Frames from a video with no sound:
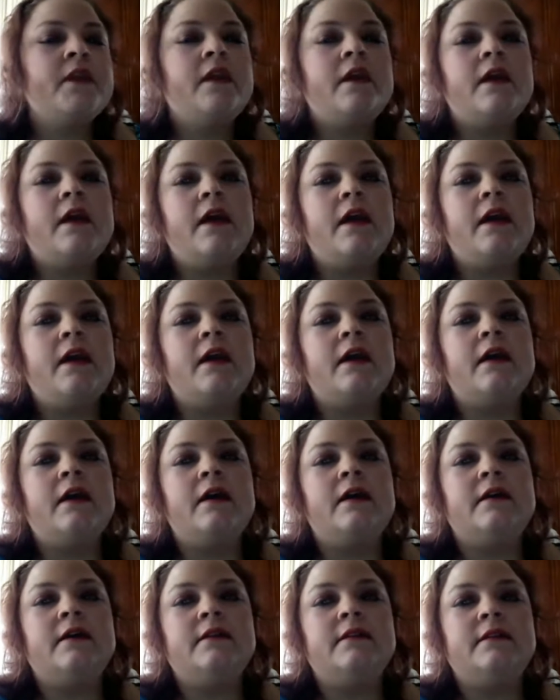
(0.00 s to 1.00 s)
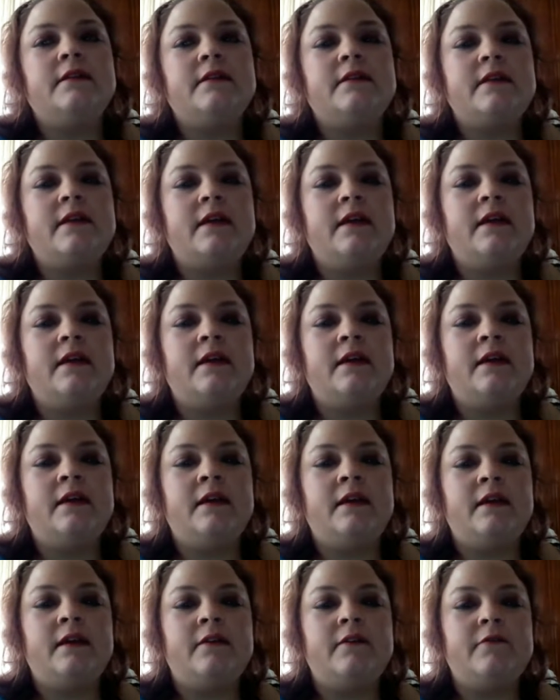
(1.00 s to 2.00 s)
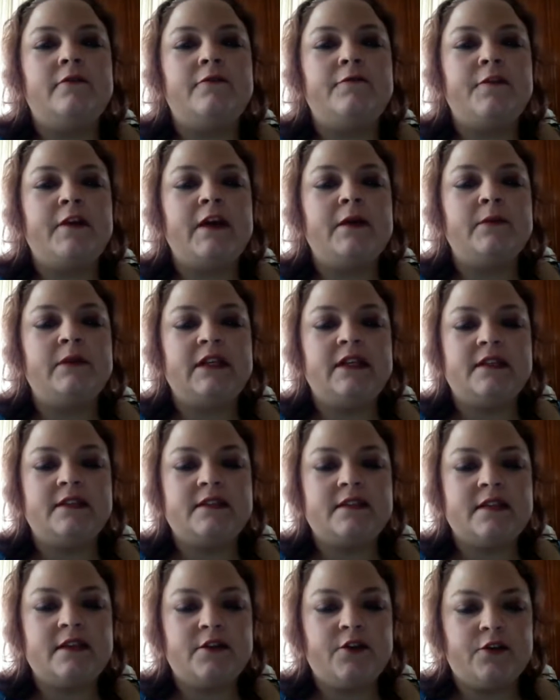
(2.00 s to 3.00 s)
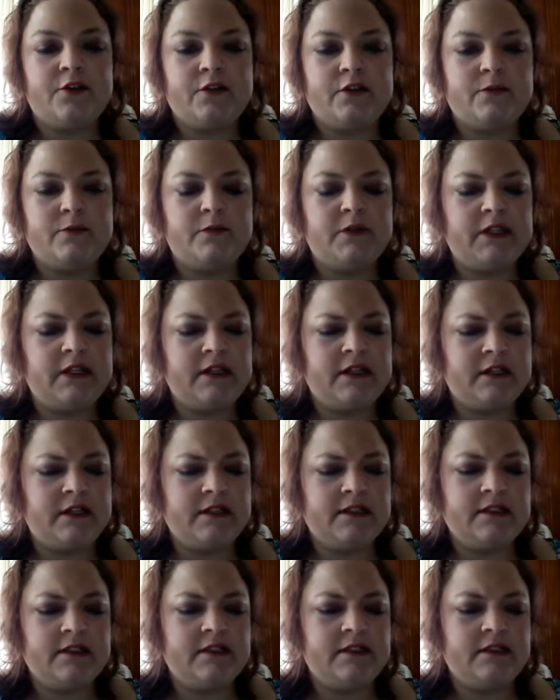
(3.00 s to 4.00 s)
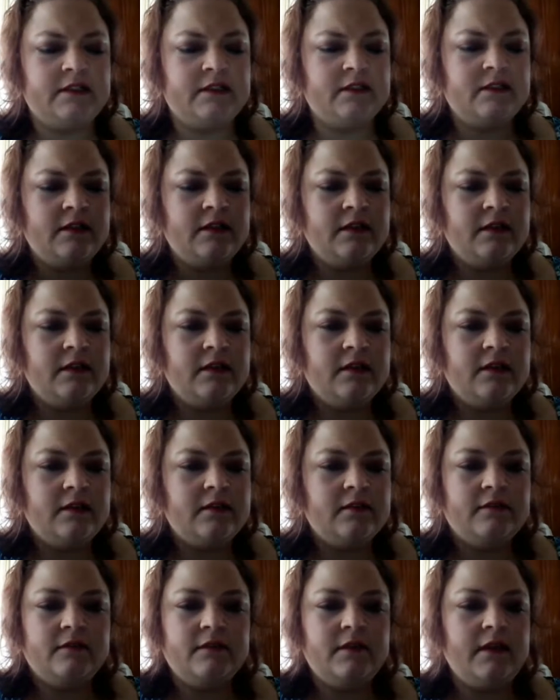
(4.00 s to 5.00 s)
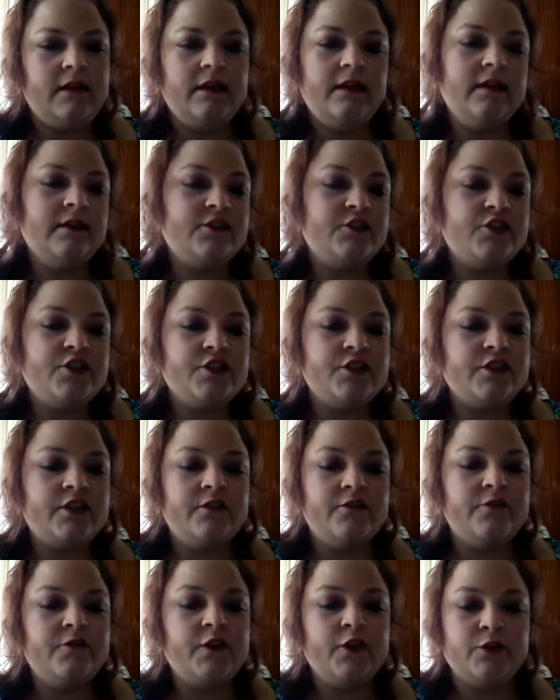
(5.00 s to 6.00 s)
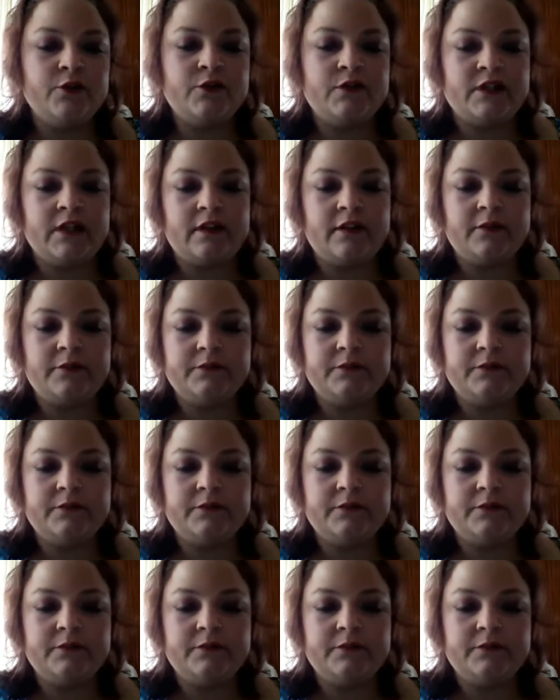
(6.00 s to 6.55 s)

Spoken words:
And the family is thicker than blood is it's just confusing.